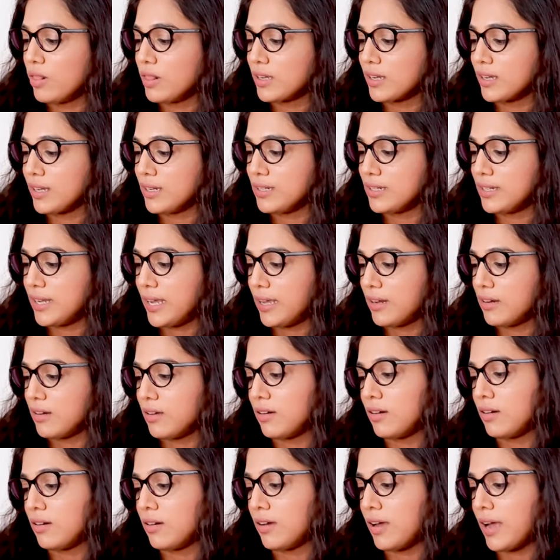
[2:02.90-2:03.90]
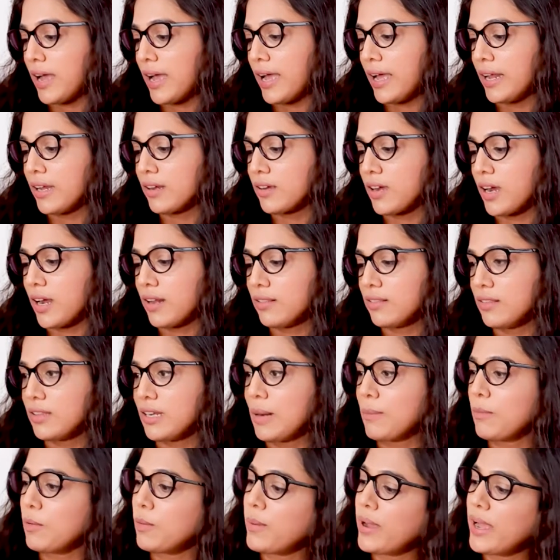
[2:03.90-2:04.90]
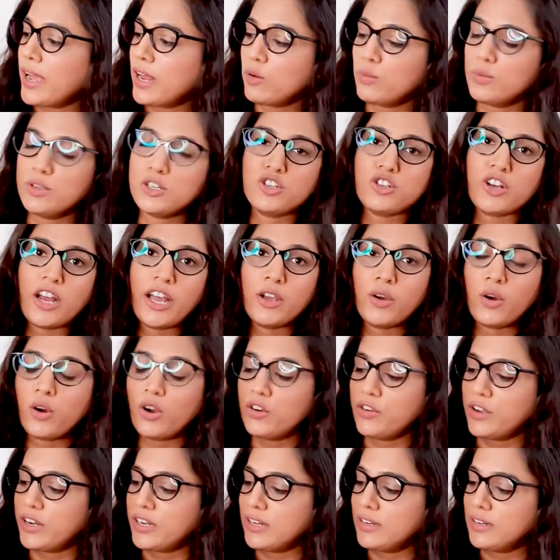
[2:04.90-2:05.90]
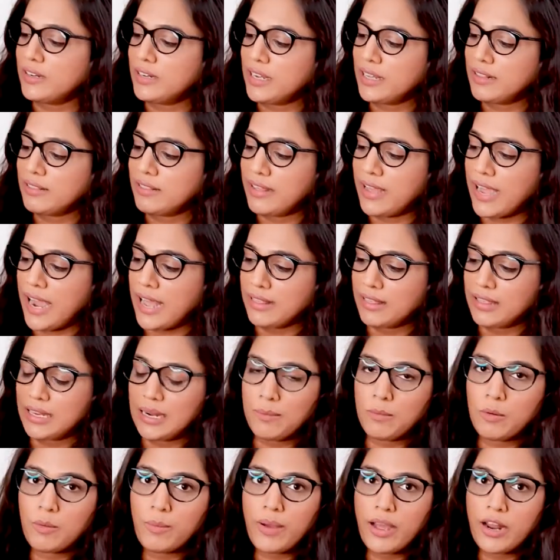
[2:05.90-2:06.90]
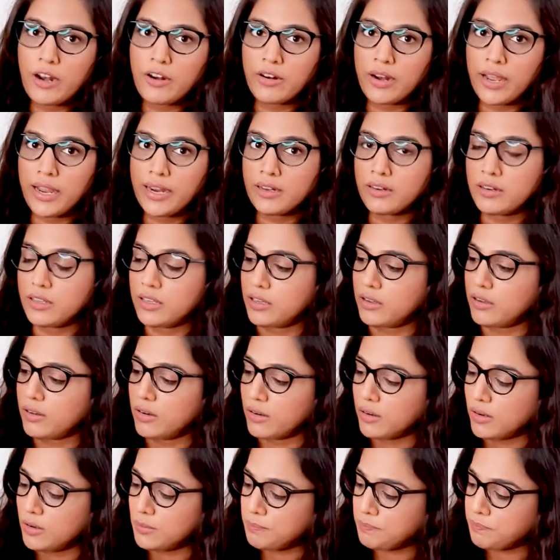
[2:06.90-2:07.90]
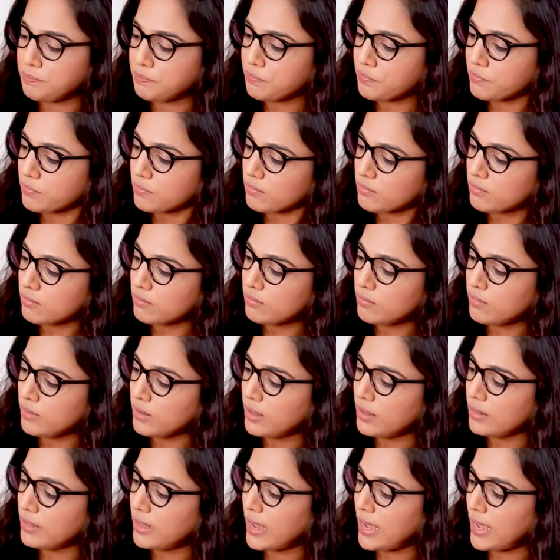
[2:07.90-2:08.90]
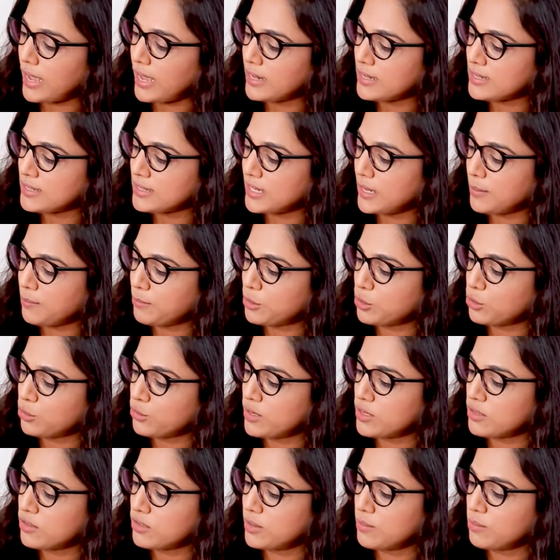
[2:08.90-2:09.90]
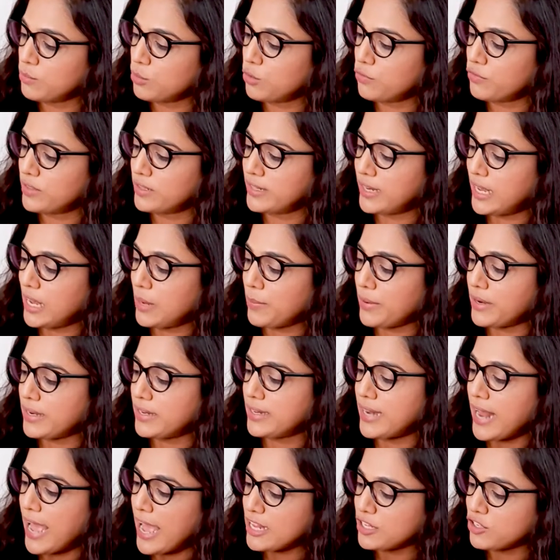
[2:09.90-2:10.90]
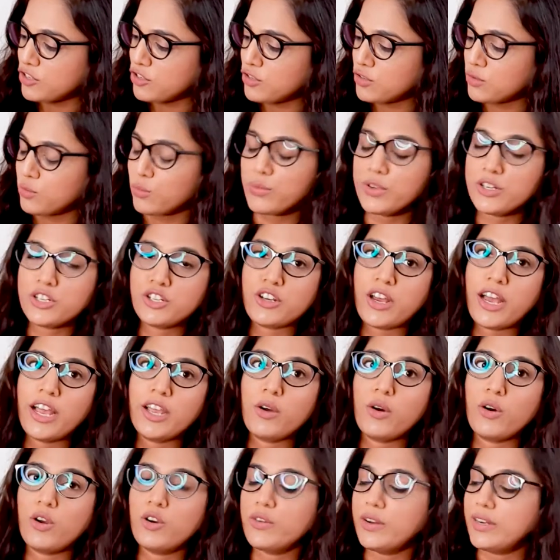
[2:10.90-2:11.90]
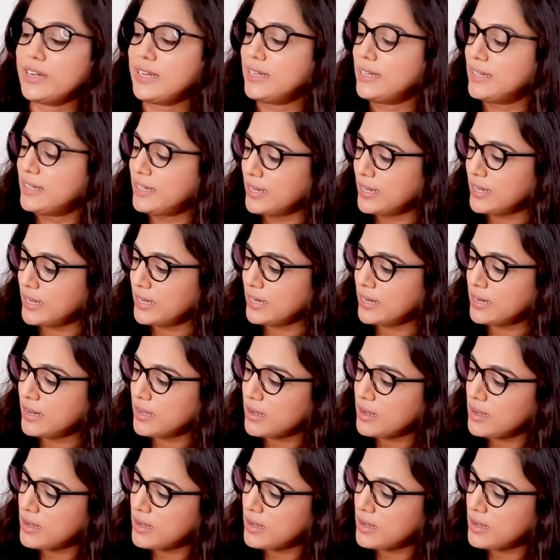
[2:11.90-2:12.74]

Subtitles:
the container and cut the rubber band, which I already did. They had the rubber band right here. And step 2 is remove the tape attached, which I already did.